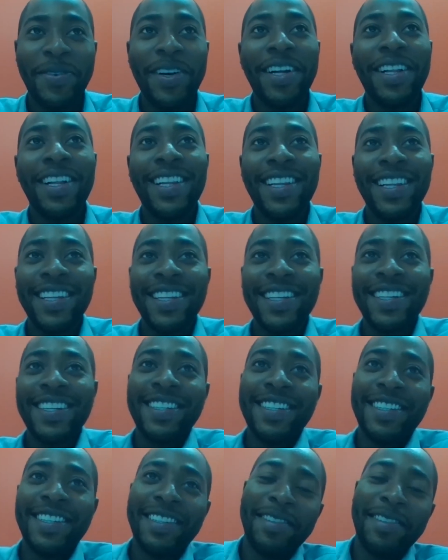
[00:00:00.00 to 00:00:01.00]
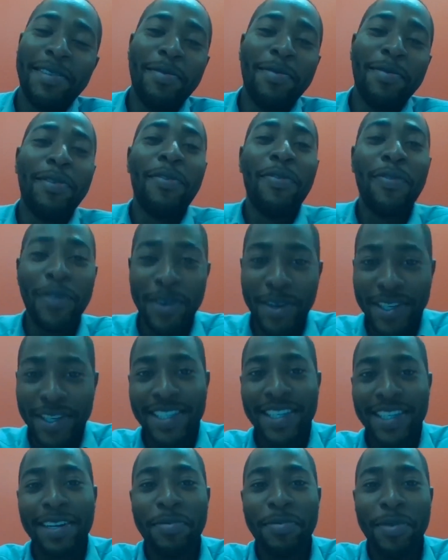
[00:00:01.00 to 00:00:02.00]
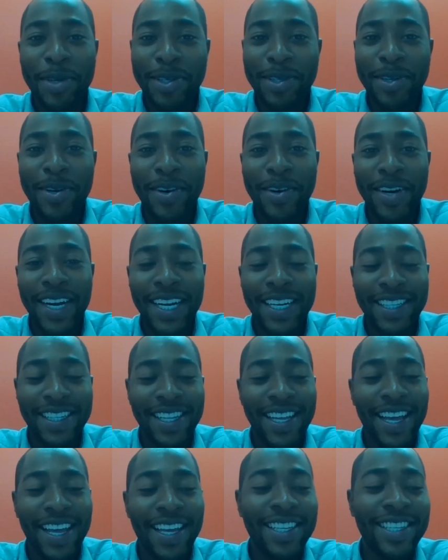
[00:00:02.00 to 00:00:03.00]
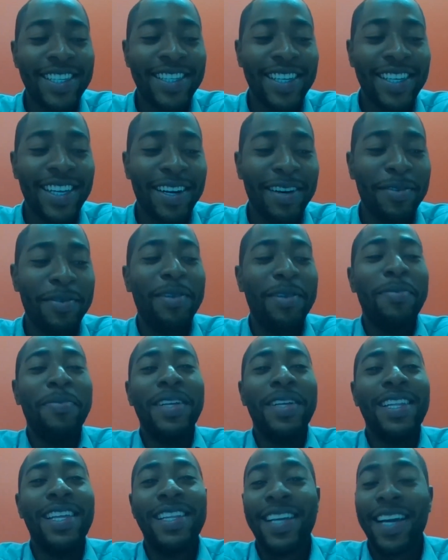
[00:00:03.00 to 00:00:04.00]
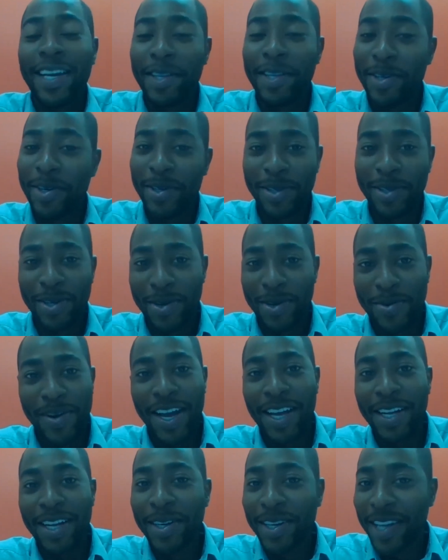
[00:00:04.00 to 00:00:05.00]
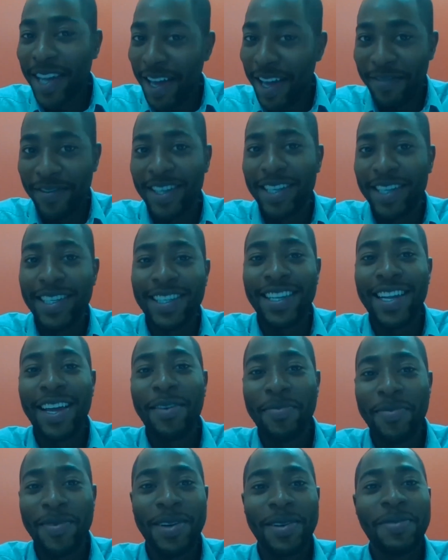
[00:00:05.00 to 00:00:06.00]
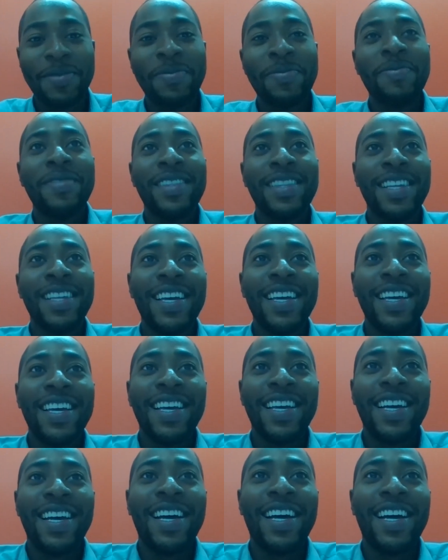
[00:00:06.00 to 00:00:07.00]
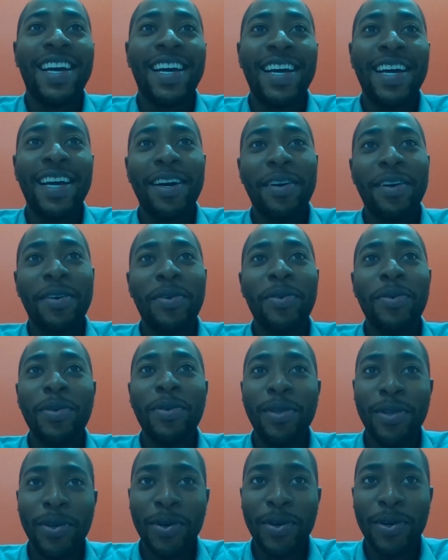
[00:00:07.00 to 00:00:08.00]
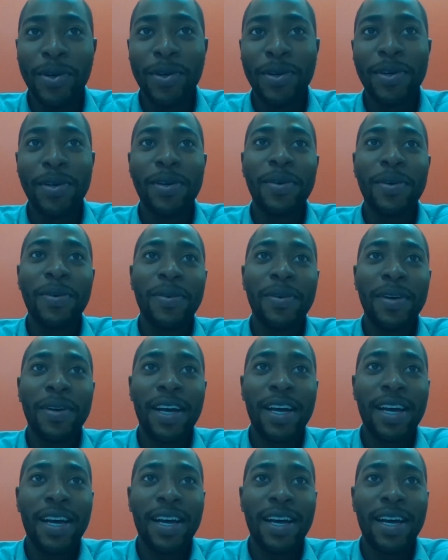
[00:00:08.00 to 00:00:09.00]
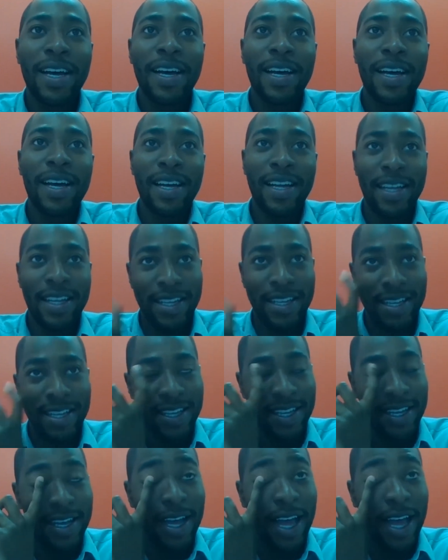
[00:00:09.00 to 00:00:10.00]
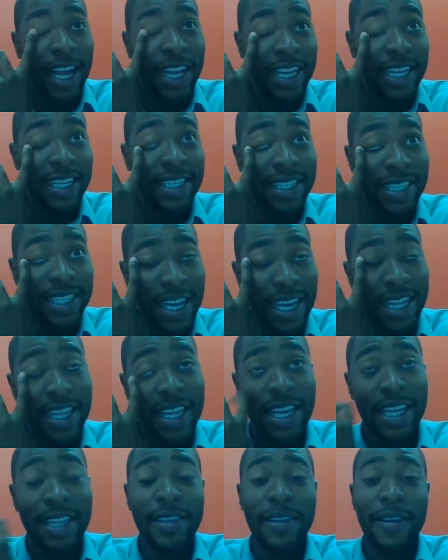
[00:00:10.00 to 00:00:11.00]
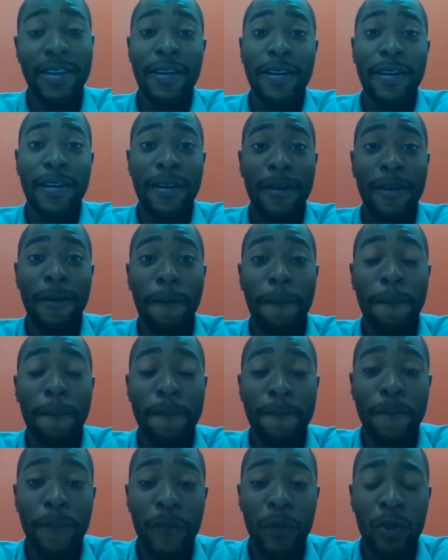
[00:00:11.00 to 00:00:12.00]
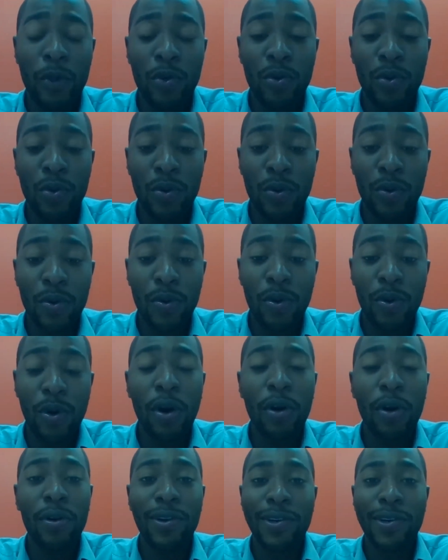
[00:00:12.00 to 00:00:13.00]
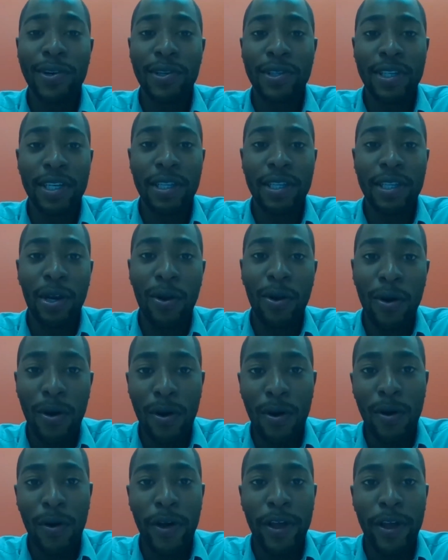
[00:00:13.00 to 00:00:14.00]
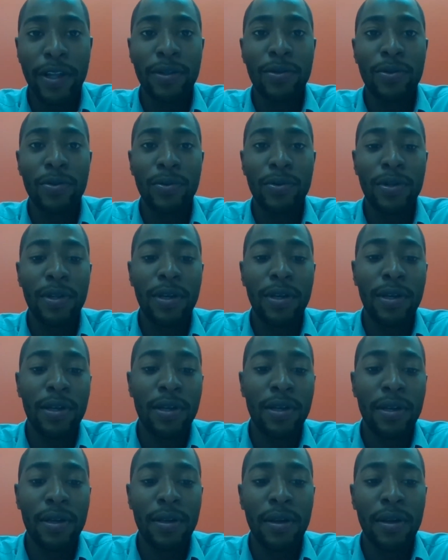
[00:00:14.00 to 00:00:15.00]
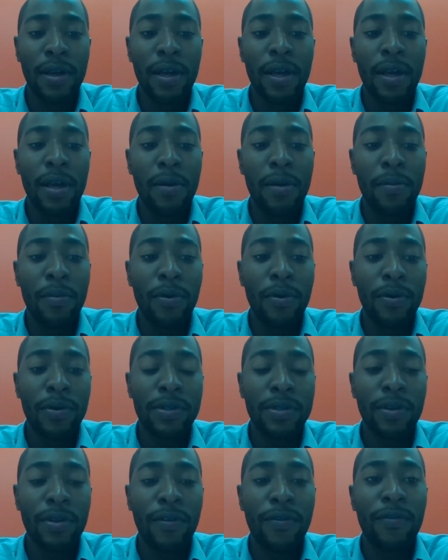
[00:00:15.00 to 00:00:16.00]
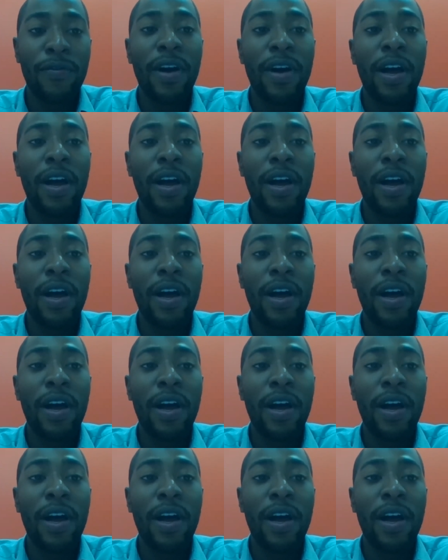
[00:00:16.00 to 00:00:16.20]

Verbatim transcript: well, the first and most correct answer will be that I don't know. I don't have this number. Uh, although uh, I can say that uh, through local content law and to the most of